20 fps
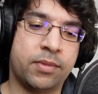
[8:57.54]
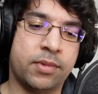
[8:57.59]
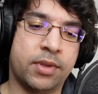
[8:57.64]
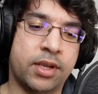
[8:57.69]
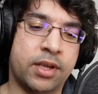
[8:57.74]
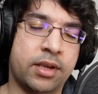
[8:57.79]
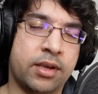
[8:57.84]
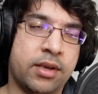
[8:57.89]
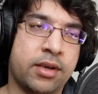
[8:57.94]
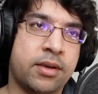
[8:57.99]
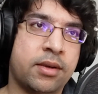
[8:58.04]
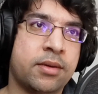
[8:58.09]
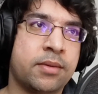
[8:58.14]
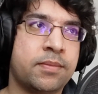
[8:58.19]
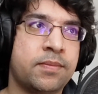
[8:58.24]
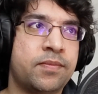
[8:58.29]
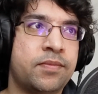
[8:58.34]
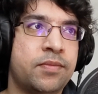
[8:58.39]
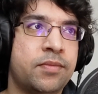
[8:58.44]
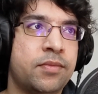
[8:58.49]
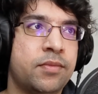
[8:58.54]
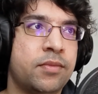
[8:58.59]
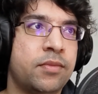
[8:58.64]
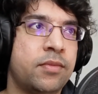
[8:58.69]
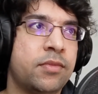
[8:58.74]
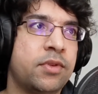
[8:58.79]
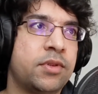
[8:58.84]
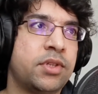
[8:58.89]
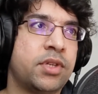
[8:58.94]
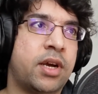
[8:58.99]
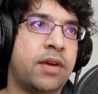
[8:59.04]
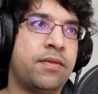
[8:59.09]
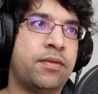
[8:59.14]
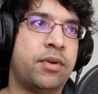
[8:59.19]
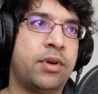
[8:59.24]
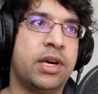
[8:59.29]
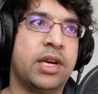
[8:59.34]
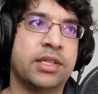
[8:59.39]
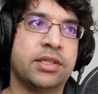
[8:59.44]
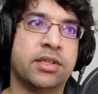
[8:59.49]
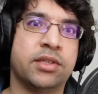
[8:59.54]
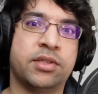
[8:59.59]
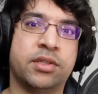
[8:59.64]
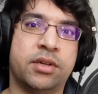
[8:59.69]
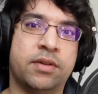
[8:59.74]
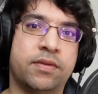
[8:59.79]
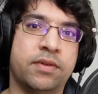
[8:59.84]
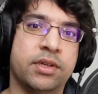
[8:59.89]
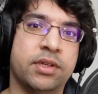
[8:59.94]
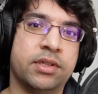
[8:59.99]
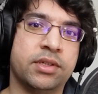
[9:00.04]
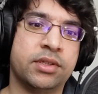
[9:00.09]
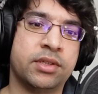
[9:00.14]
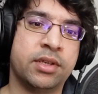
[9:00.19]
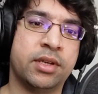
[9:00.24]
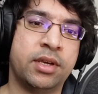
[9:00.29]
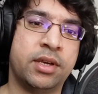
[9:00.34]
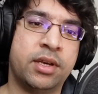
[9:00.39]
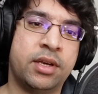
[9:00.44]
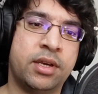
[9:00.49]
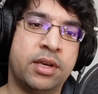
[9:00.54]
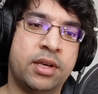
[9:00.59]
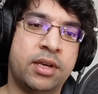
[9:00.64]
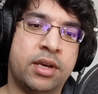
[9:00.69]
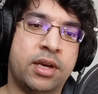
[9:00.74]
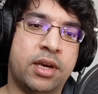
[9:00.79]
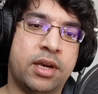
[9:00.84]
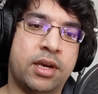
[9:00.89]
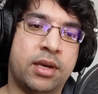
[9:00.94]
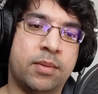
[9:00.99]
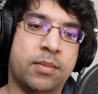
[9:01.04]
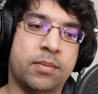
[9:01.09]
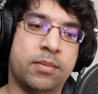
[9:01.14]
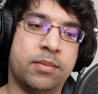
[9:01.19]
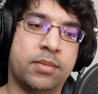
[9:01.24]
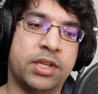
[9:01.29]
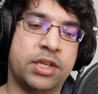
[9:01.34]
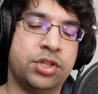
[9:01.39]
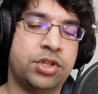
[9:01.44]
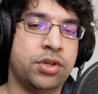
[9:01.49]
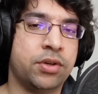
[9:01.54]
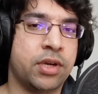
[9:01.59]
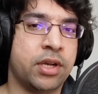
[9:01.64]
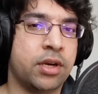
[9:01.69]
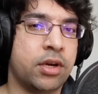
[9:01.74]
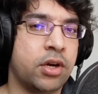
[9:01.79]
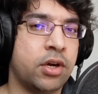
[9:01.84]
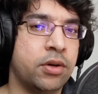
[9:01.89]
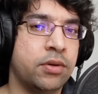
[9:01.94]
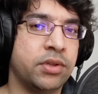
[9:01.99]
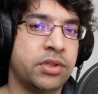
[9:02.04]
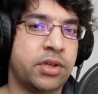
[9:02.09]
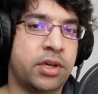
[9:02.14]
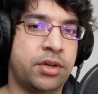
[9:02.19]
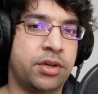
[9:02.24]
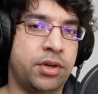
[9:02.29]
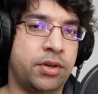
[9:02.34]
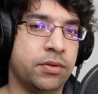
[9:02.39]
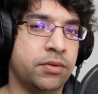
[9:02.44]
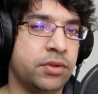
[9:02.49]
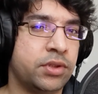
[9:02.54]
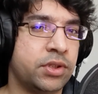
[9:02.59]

like software as a service that you can host on your